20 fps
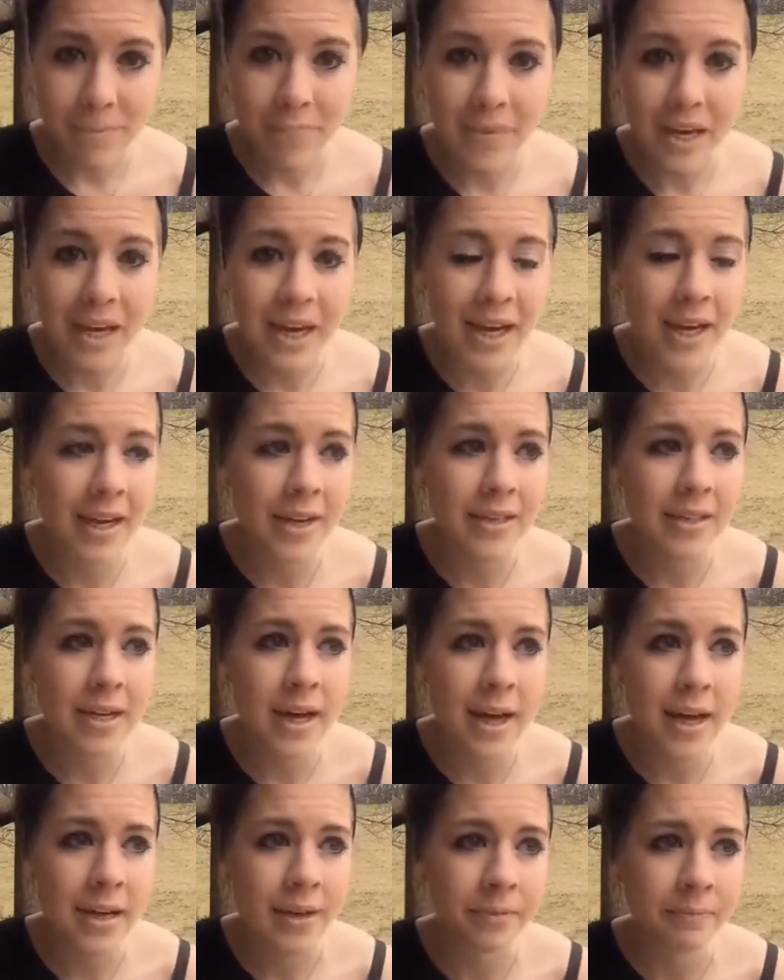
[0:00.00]
And
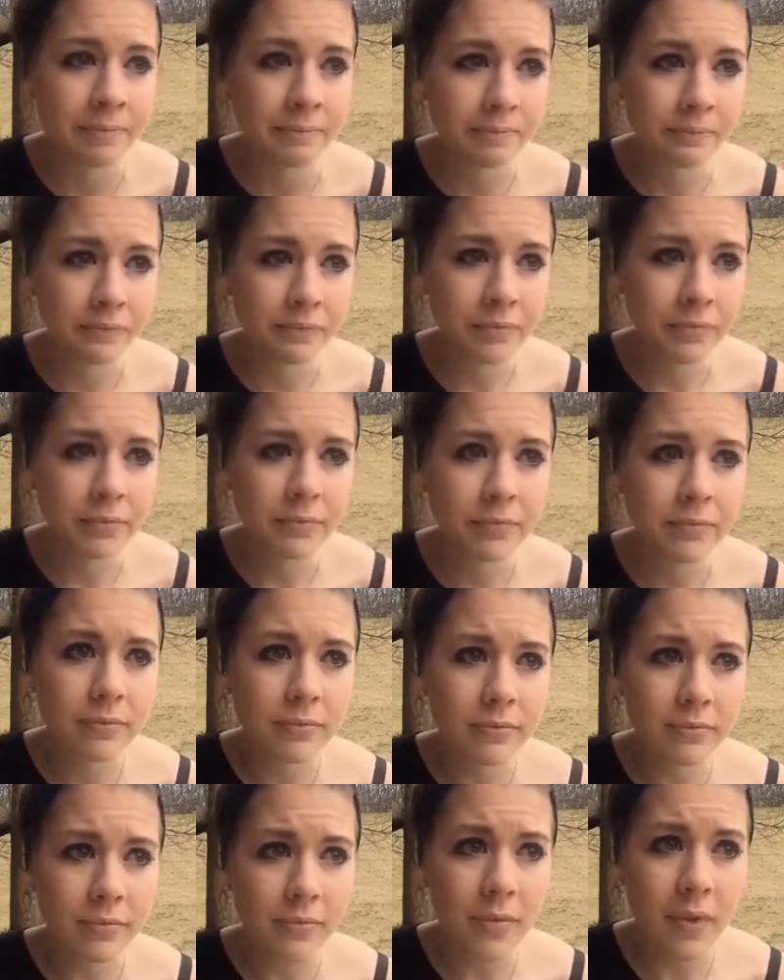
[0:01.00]

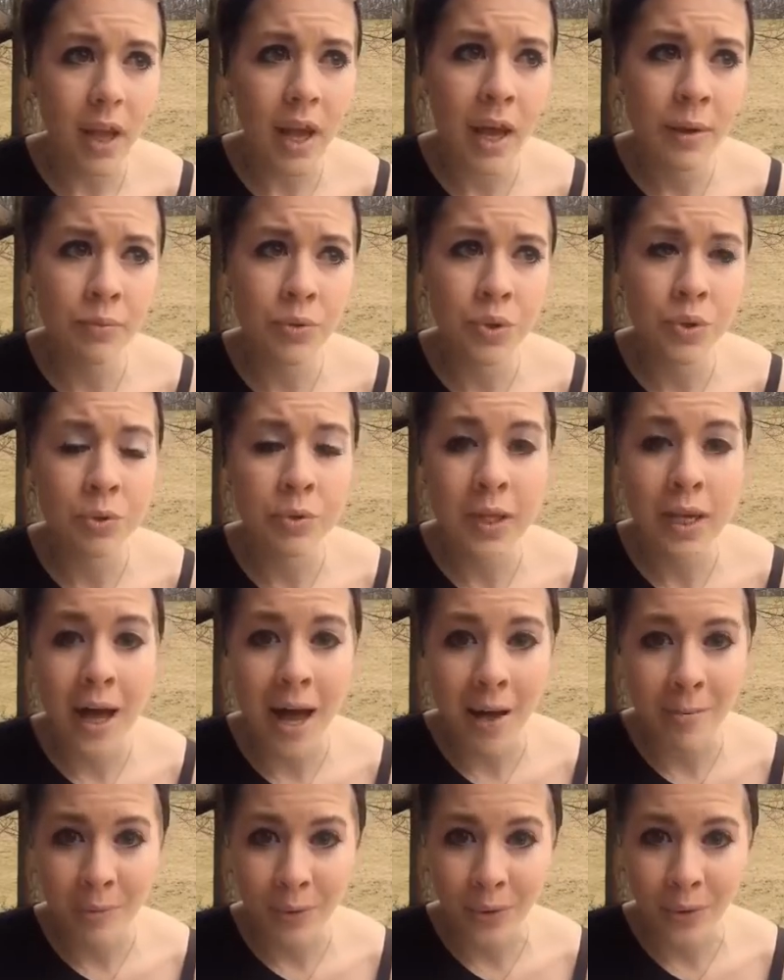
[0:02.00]
I'm truly
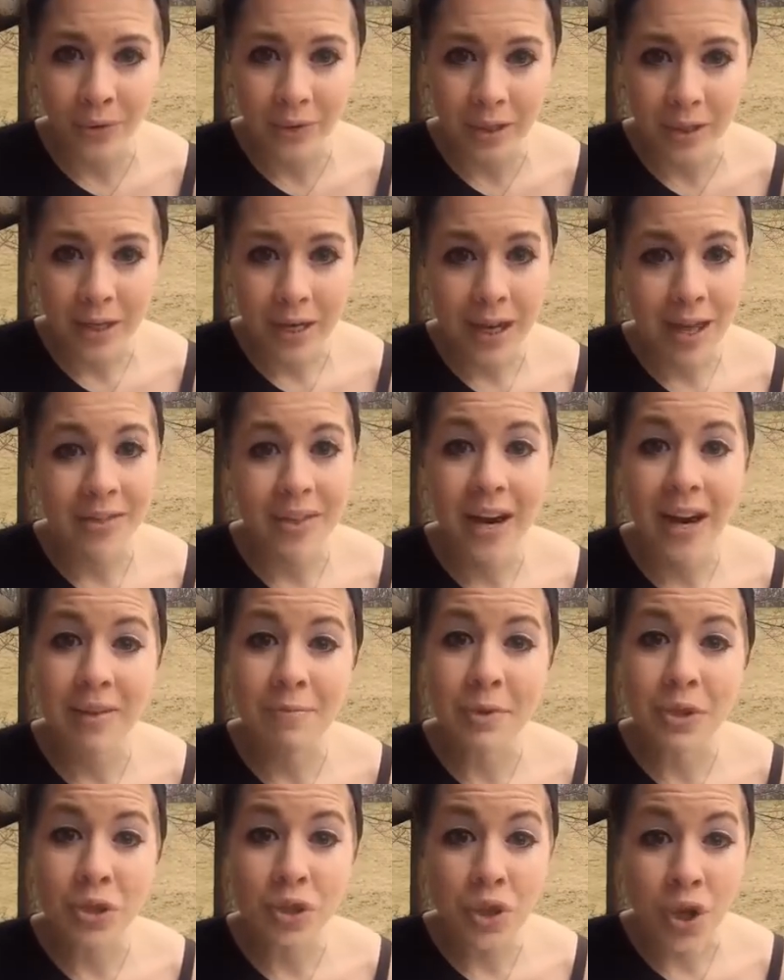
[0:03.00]
humbled that I've
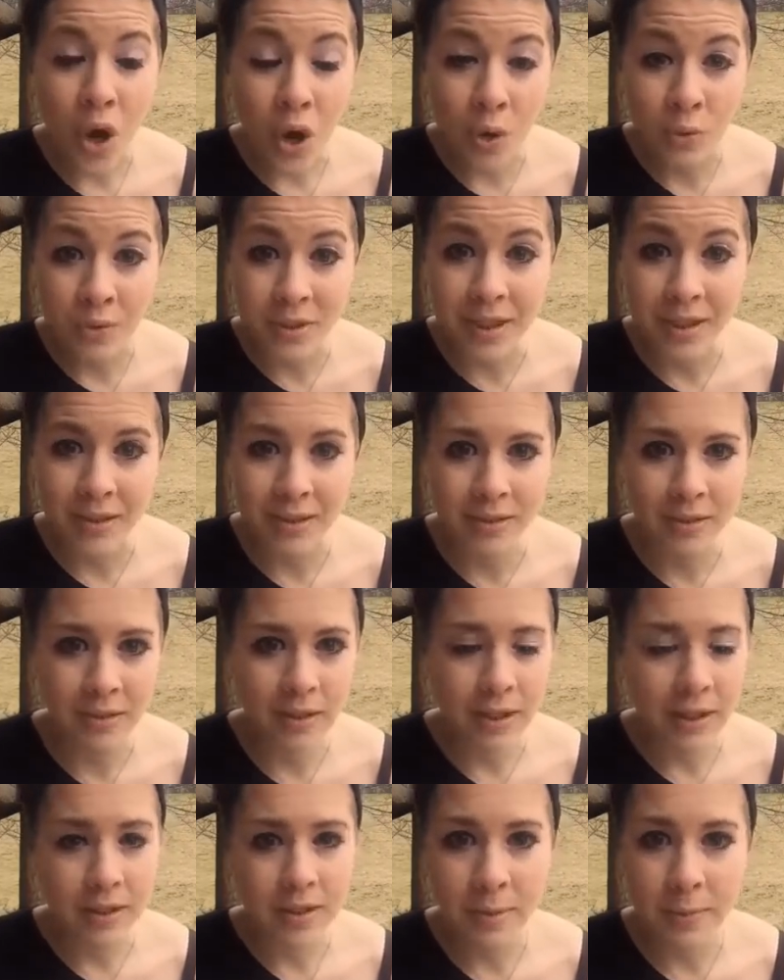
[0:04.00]
been chosen
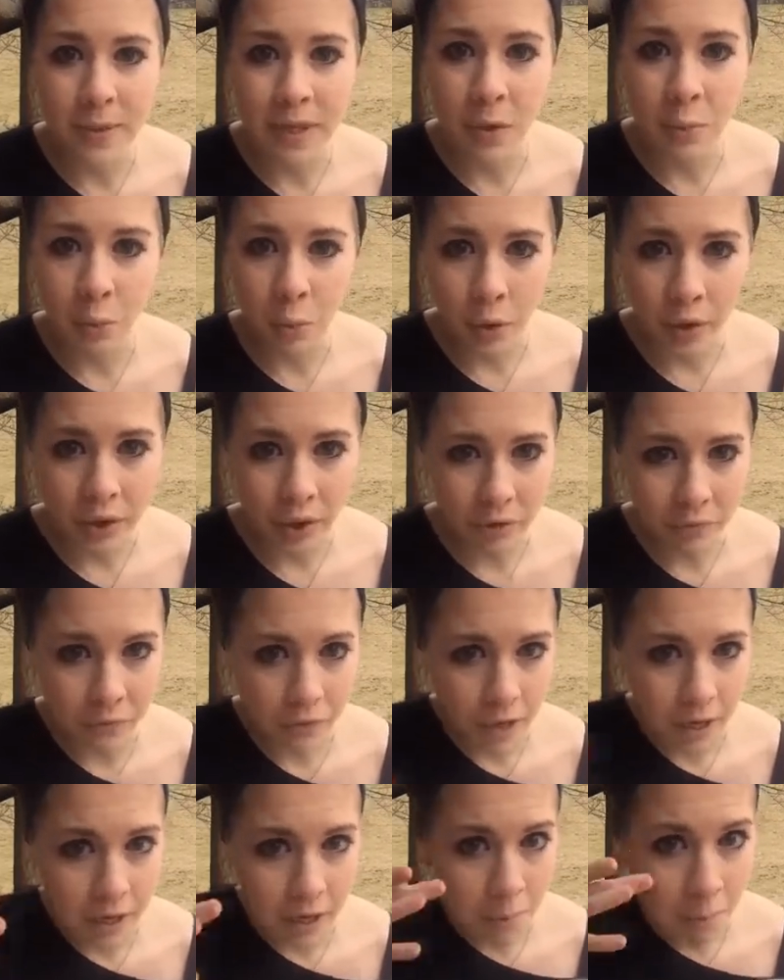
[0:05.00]
to be a warrior for
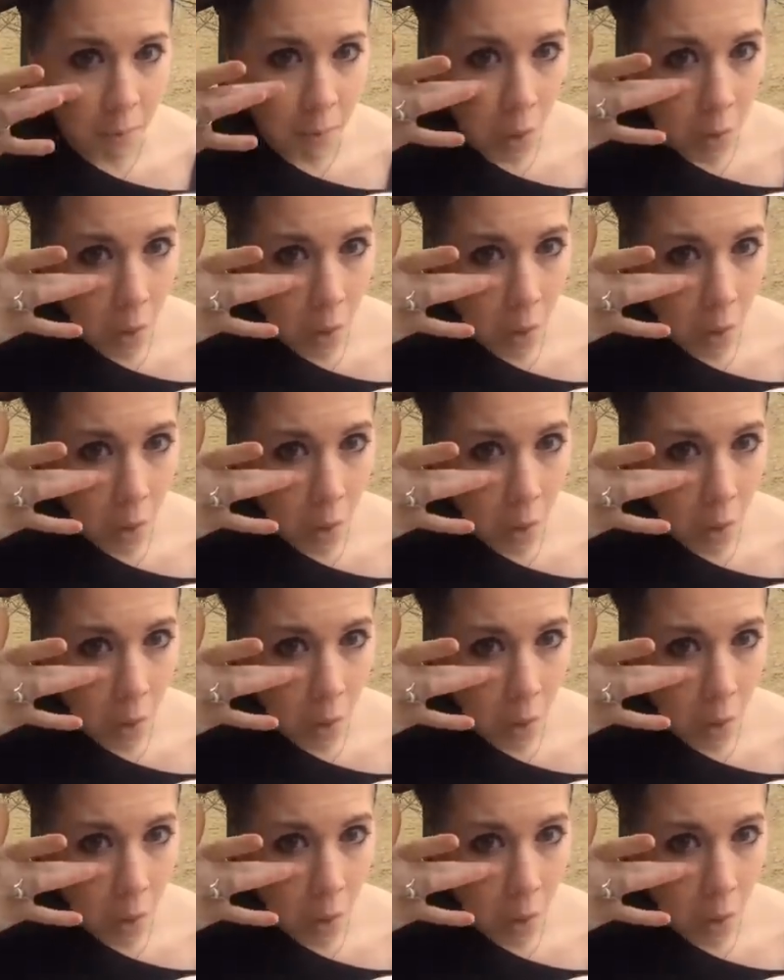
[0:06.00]
him